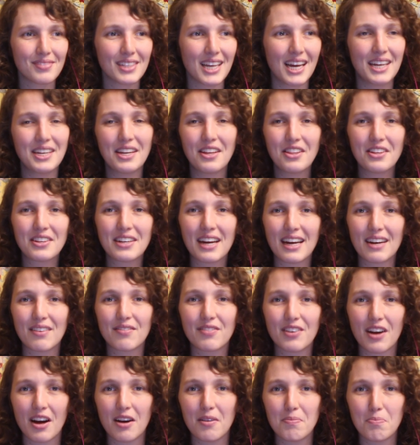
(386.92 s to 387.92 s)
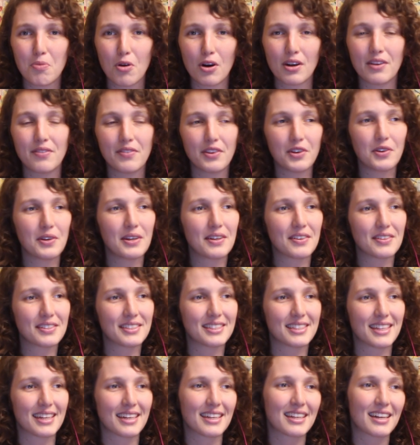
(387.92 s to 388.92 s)
Another kind of point of view here
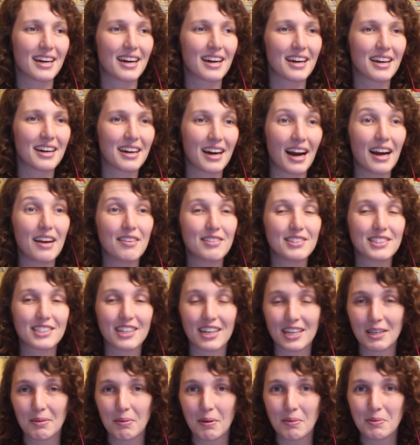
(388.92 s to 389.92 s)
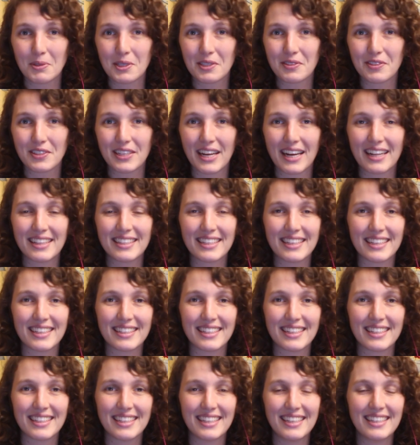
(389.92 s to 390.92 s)
is that I was talking to my boyfriend
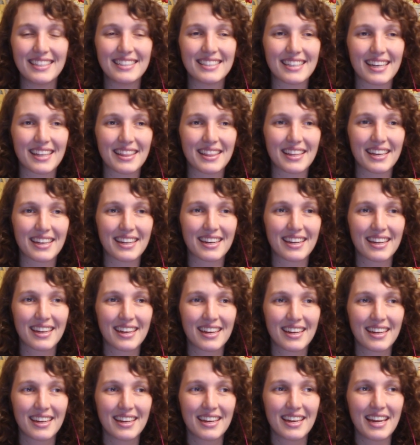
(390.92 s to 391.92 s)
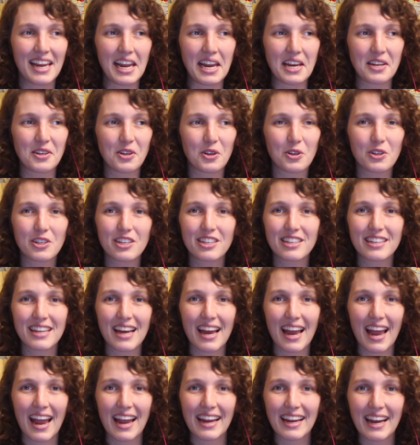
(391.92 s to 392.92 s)
Elliot, and he said that in order to
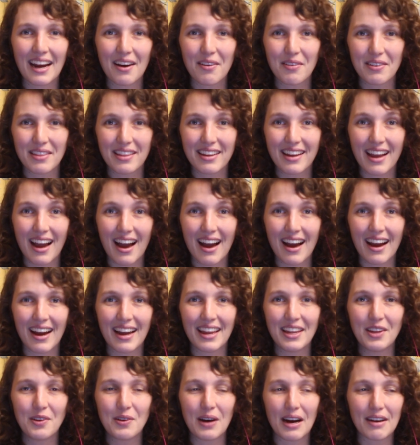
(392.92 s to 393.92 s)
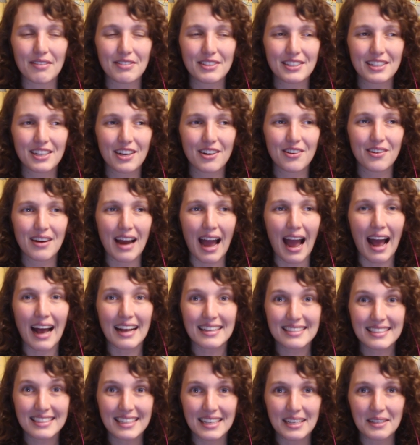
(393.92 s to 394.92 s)
hang out with a guy, you have to go
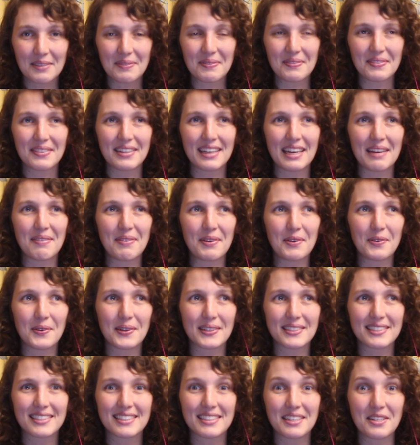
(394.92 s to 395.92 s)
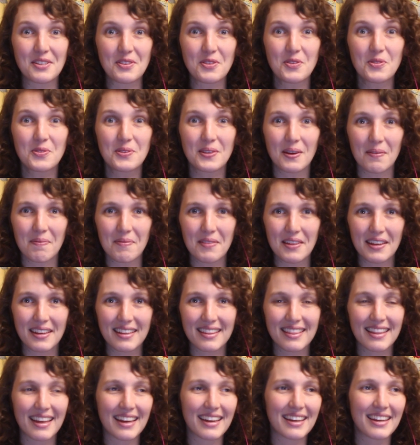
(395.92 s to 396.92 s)
ask him if he wants to do something.
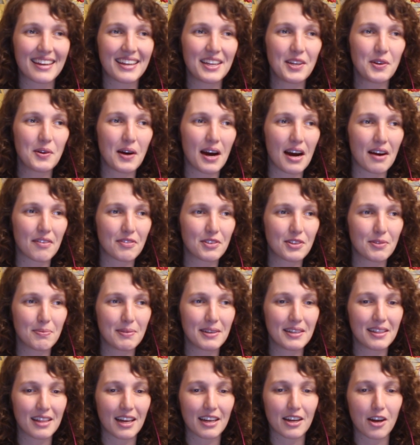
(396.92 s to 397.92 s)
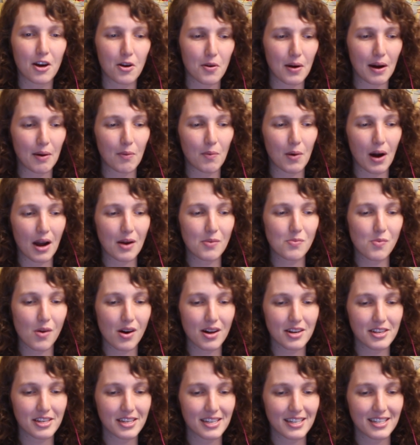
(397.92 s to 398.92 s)
Like, you have to be like, oh, I
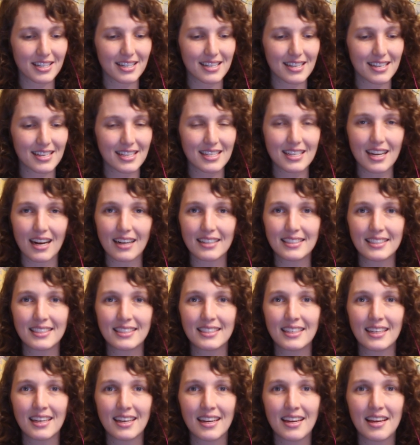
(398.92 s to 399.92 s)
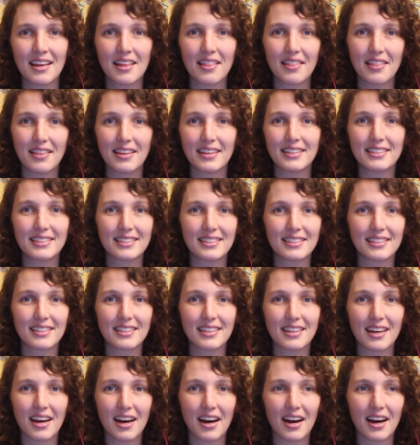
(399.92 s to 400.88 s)
want to discuss this